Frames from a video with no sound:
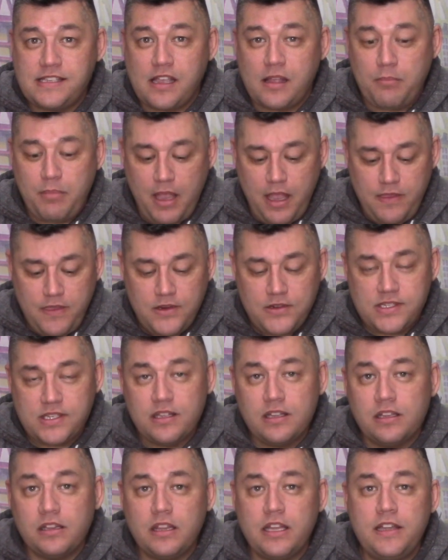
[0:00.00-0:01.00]
up and there's
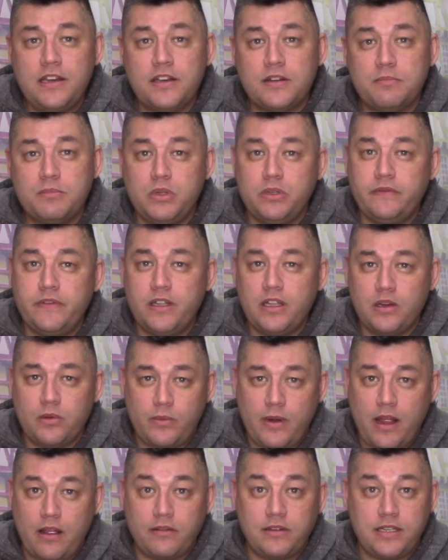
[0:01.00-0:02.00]
glitter moving
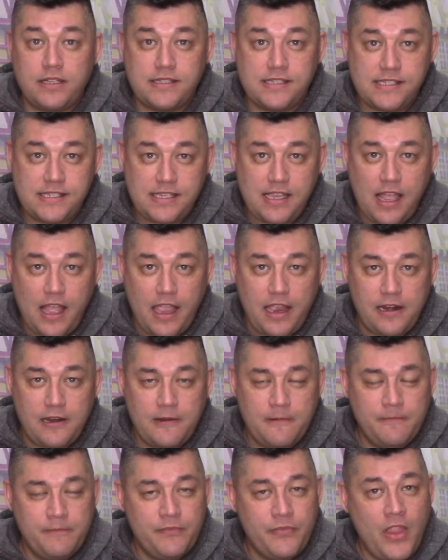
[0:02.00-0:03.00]
around inside.
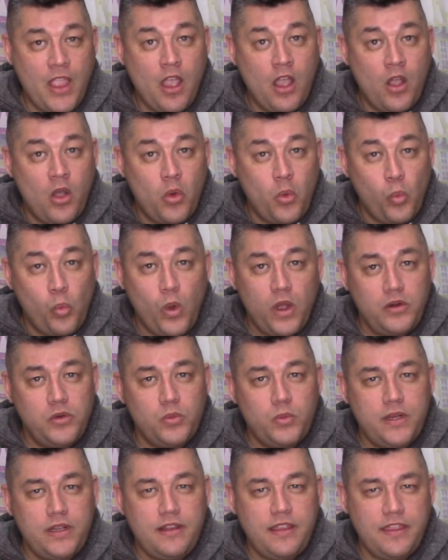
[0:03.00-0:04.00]

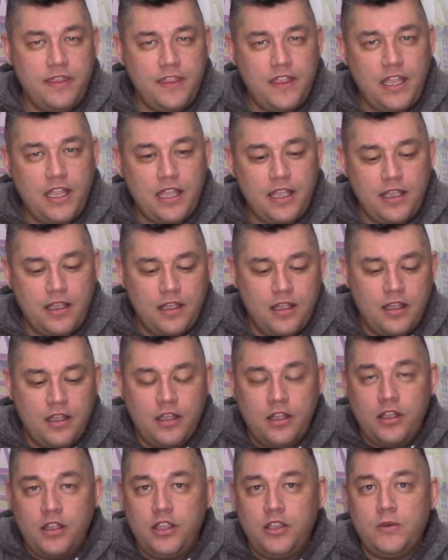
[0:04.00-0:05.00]
One would think
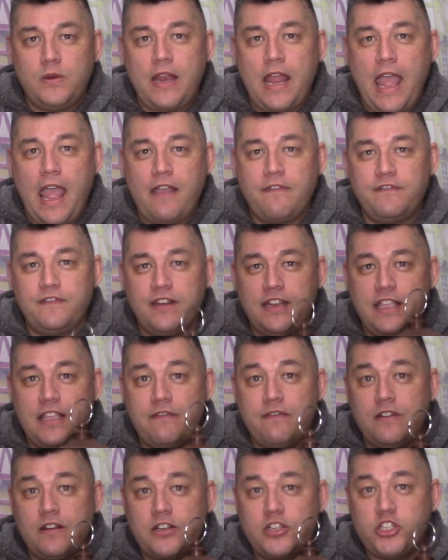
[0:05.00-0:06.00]
you'd have to
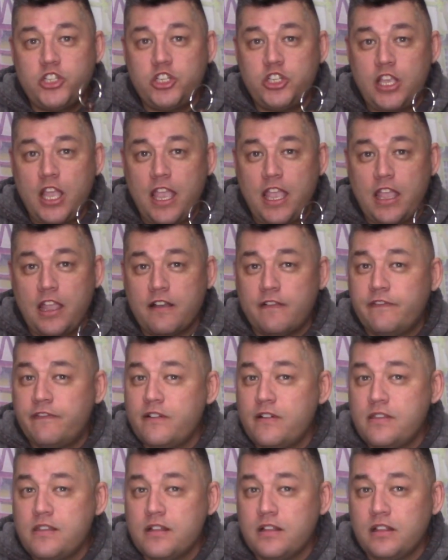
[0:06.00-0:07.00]
give it a shake
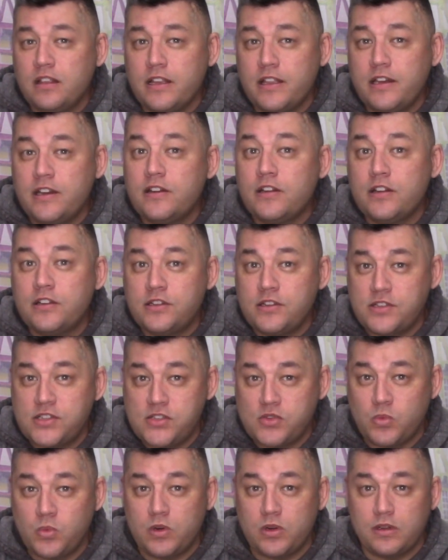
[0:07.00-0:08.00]
for the glitter to
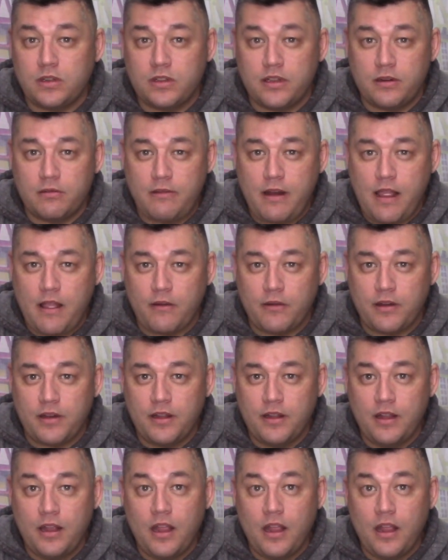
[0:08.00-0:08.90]
swirl around,